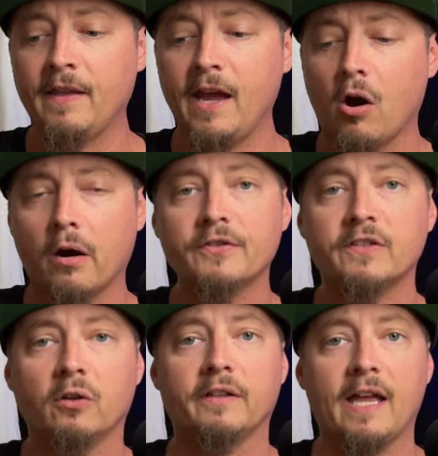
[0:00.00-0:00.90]
they are
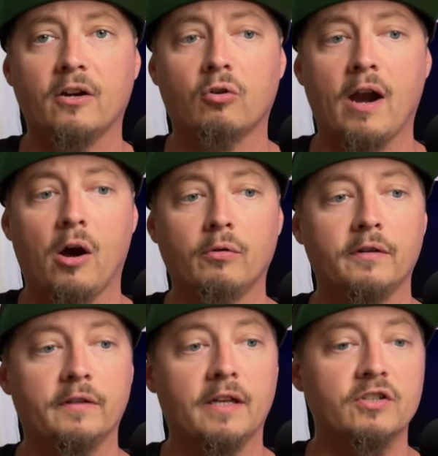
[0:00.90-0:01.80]
still in that crowd
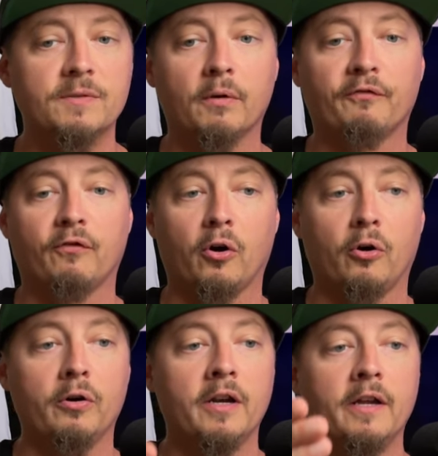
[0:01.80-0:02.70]
that just
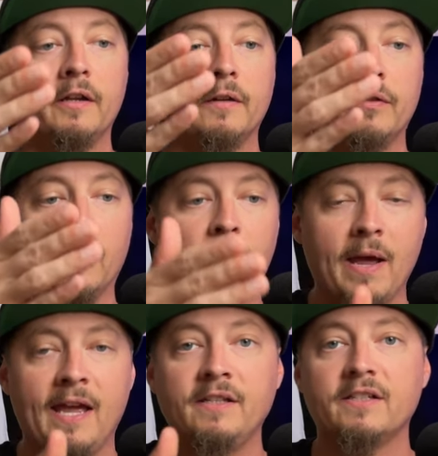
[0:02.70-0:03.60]
prefer their
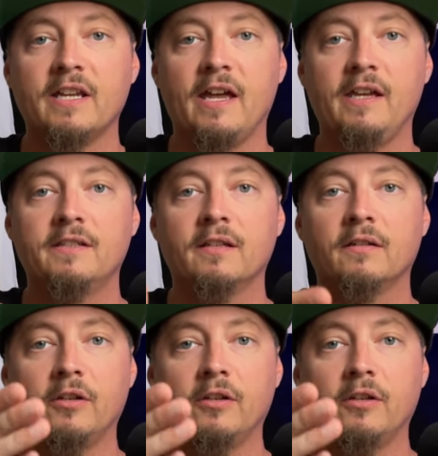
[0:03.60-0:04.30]
mainstays,